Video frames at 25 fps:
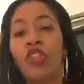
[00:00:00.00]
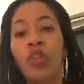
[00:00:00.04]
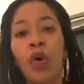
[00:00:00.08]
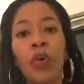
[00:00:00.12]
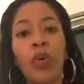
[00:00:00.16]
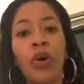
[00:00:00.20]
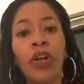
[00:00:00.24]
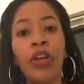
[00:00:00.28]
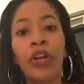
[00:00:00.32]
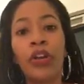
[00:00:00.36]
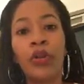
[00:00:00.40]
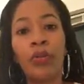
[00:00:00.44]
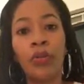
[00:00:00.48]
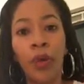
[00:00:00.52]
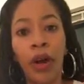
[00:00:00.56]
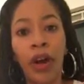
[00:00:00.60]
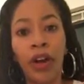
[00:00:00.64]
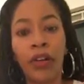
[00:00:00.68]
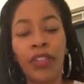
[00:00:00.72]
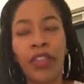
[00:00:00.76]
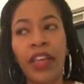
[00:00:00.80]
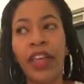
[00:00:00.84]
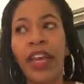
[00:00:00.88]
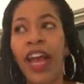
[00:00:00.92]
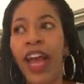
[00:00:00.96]
knowing your
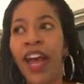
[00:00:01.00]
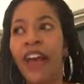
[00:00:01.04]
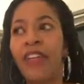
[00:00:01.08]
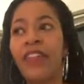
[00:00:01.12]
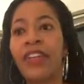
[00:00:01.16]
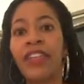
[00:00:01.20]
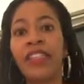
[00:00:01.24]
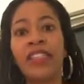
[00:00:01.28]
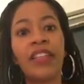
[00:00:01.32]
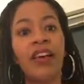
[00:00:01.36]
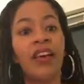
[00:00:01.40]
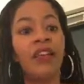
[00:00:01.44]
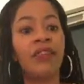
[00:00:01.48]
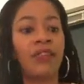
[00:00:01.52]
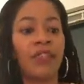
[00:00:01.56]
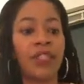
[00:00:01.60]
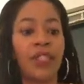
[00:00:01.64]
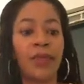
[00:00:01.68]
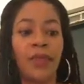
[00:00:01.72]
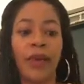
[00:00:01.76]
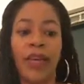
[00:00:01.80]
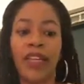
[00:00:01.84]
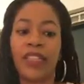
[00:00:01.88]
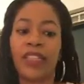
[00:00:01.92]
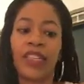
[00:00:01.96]
worth and having
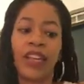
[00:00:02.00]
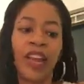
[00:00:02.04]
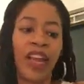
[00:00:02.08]
self-respect.